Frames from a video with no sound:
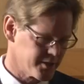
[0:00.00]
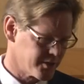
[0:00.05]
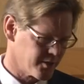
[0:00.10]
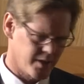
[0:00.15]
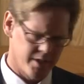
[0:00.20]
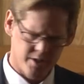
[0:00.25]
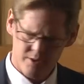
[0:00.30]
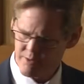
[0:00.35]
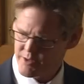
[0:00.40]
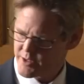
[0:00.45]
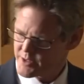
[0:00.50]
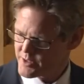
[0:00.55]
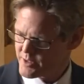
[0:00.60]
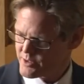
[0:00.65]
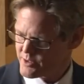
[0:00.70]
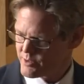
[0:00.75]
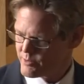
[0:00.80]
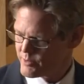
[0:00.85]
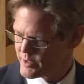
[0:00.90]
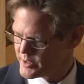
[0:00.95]
So I know this
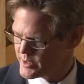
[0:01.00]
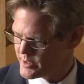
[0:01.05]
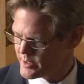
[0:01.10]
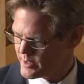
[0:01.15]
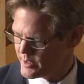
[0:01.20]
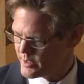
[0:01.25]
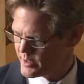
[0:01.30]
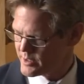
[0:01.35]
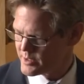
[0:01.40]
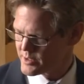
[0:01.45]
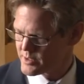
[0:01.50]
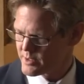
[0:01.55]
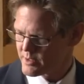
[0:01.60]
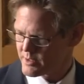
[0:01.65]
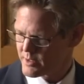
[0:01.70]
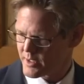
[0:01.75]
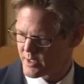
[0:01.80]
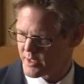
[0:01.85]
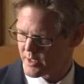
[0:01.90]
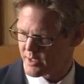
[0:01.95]
issue is, is
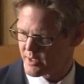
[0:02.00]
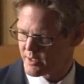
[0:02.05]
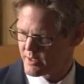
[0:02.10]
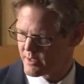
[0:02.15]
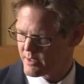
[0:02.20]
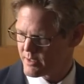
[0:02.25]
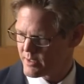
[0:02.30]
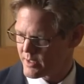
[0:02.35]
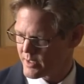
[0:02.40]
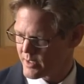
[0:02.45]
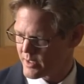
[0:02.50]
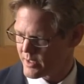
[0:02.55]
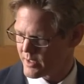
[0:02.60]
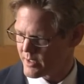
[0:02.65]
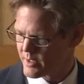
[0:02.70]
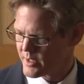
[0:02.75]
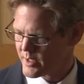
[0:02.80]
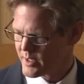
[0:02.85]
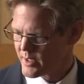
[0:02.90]
uh, uh